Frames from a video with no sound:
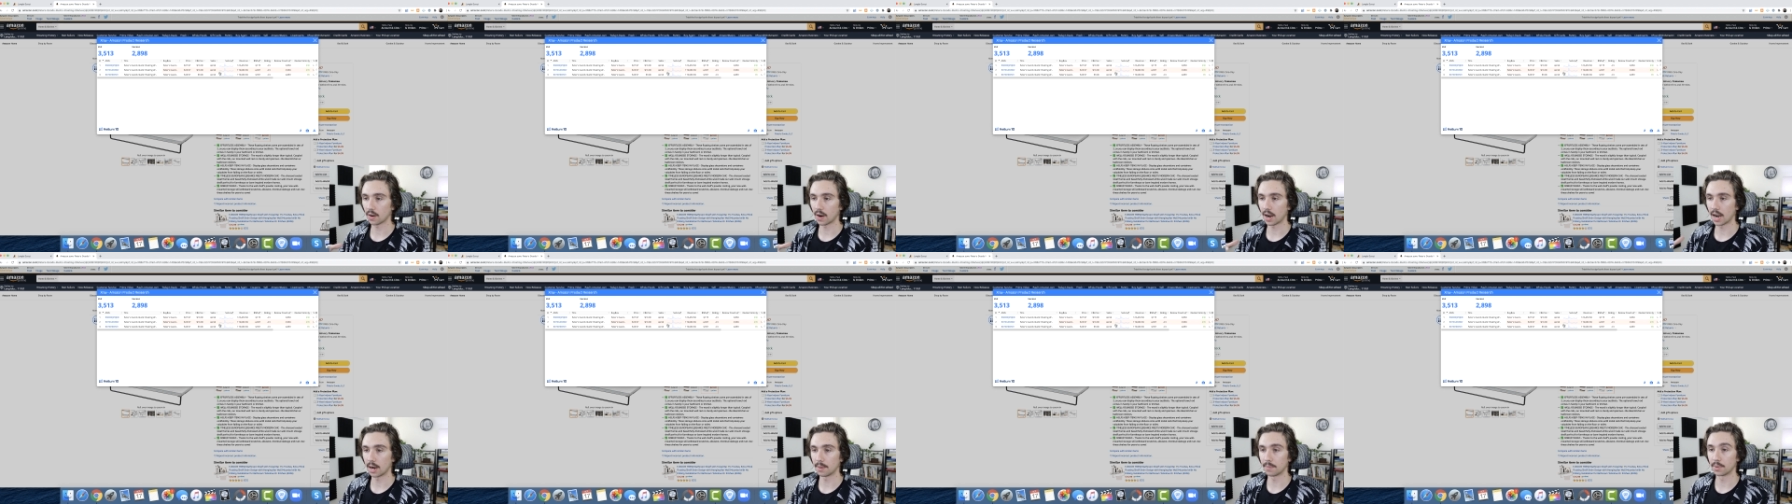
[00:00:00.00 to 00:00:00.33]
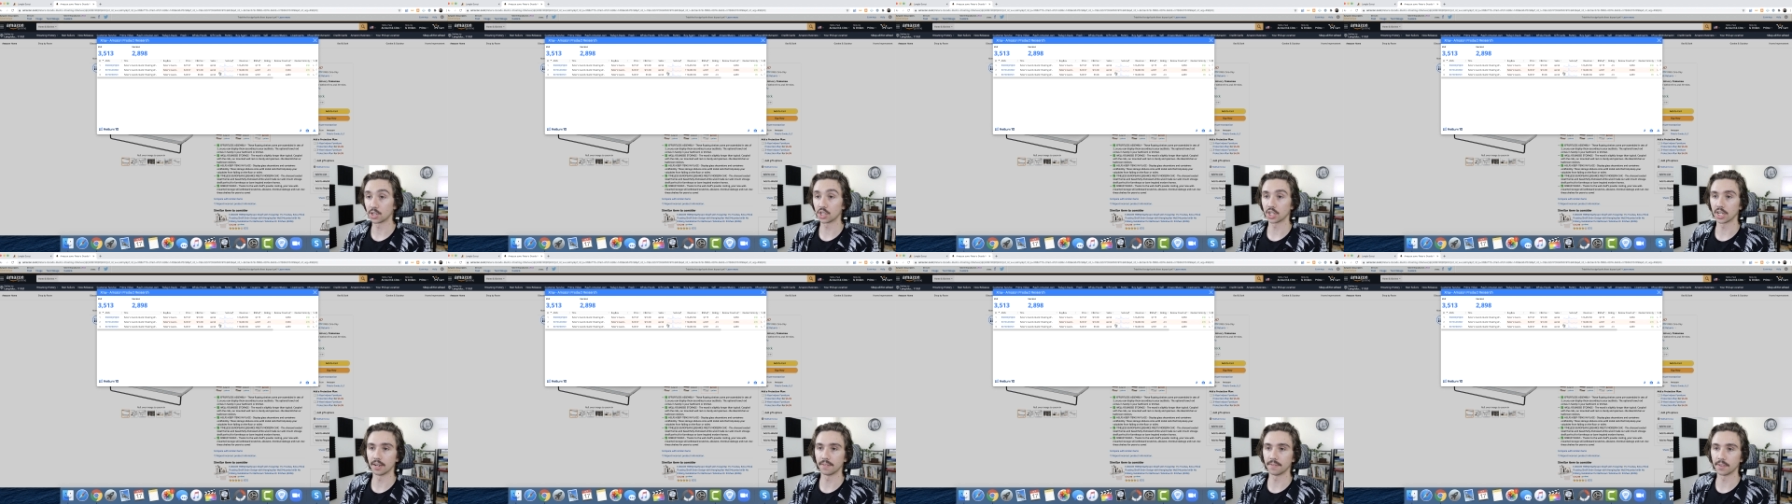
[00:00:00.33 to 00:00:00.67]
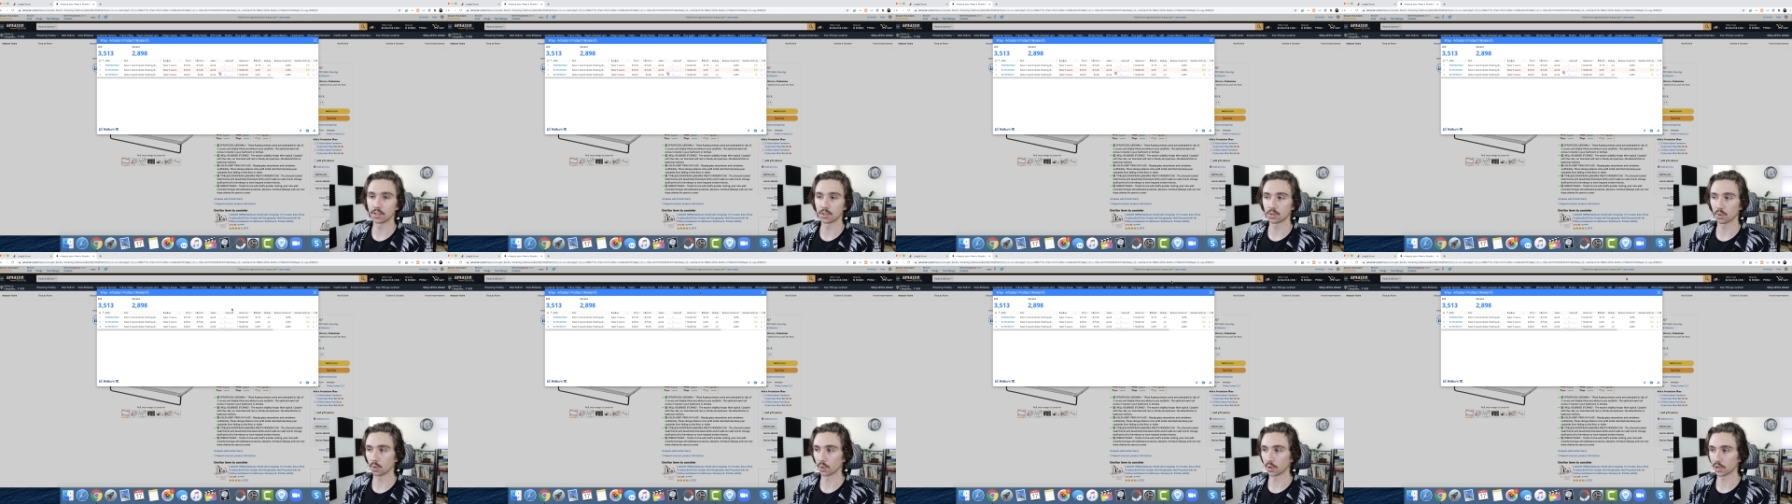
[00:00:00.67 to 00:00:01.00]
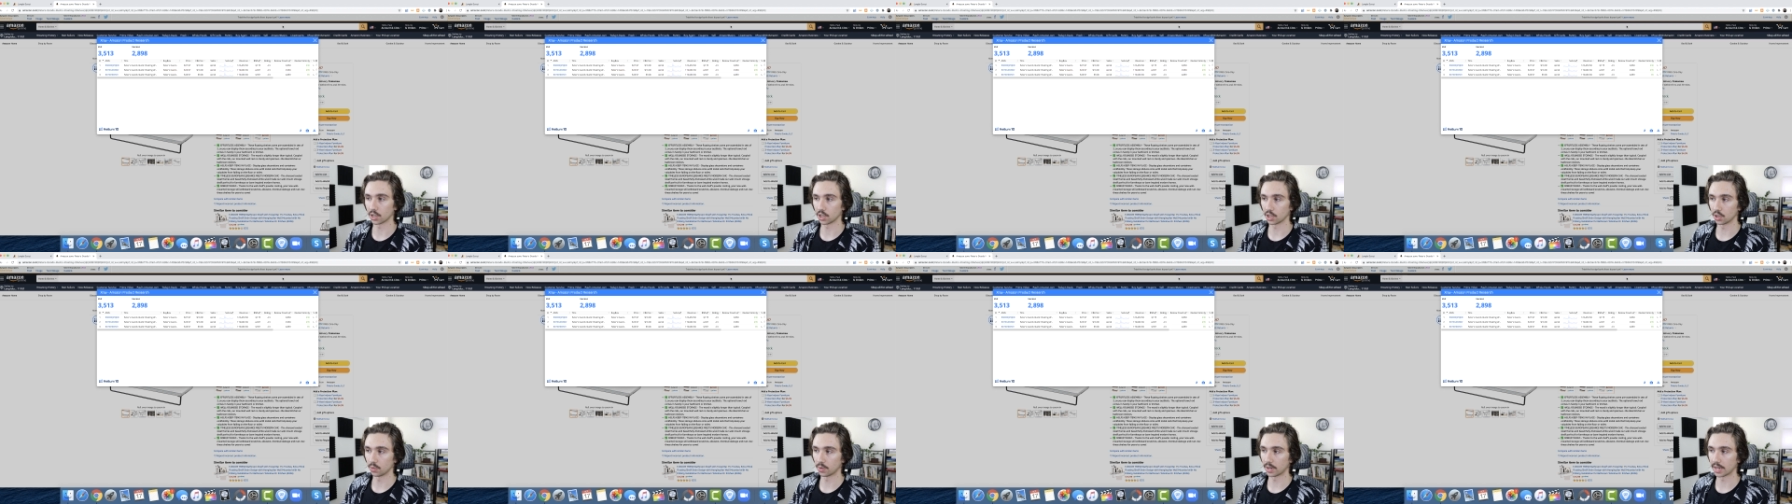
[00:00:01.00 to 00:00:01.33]
out how much inventory
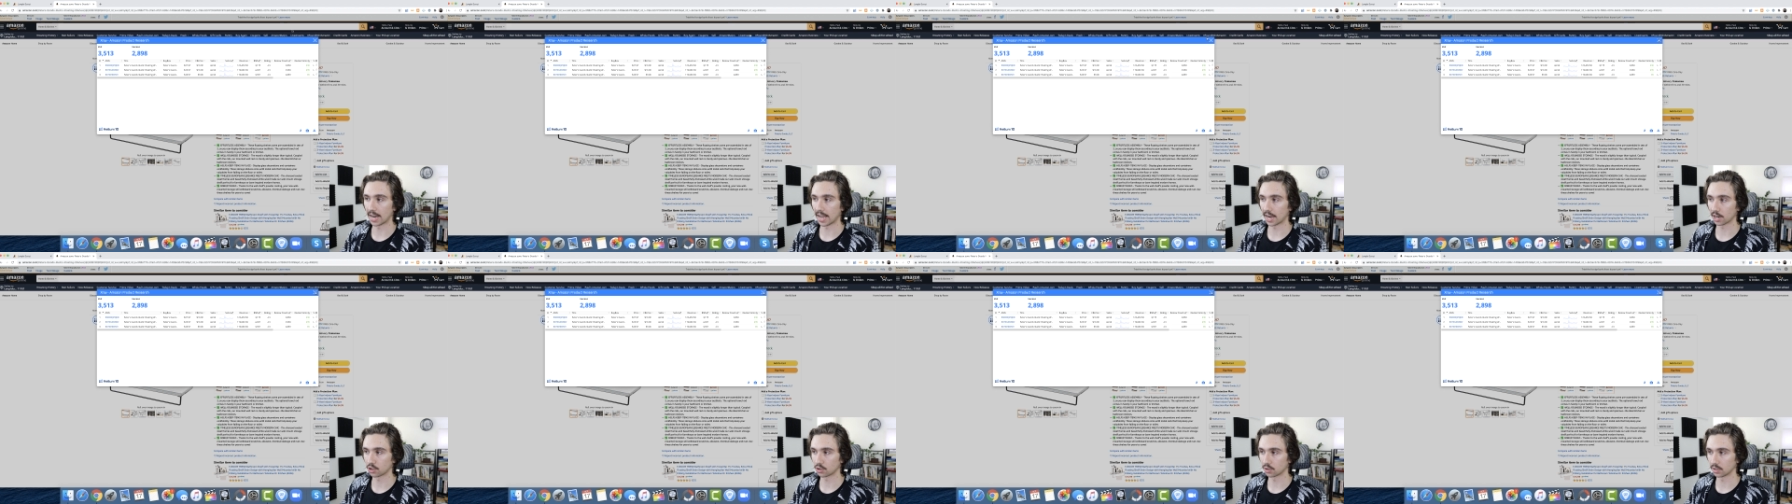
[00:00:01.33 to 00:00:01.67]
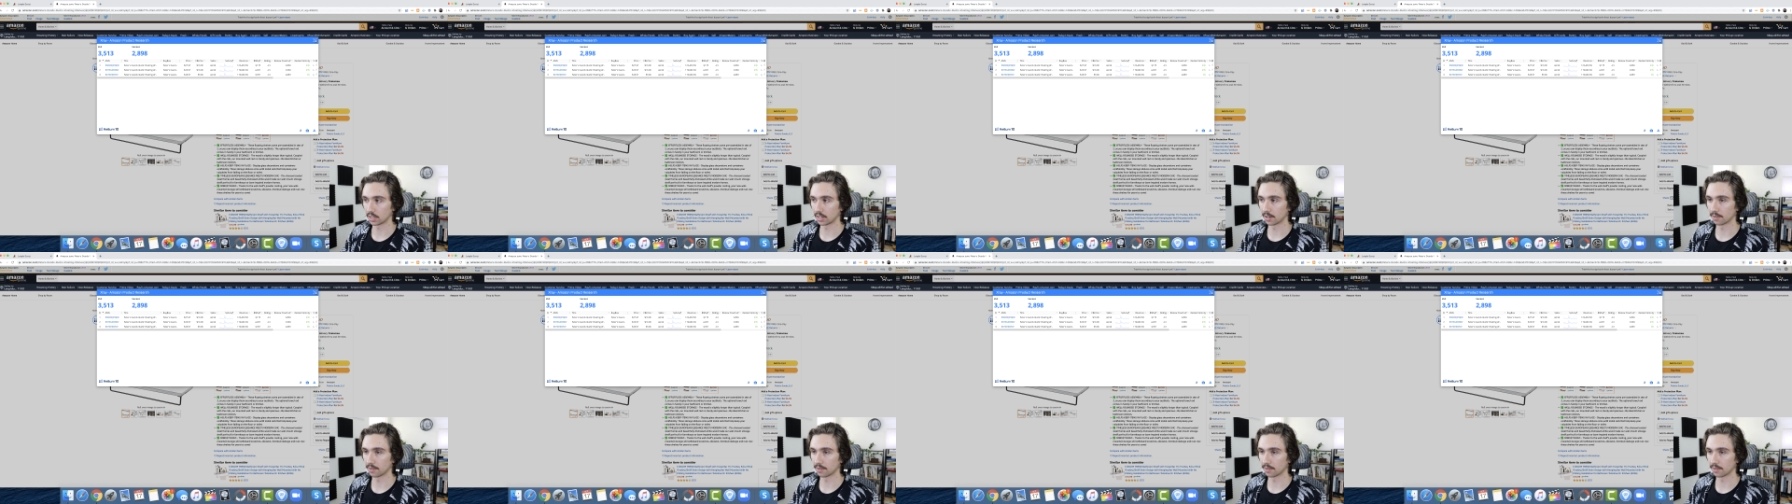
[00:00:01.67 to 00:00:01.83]
you can actually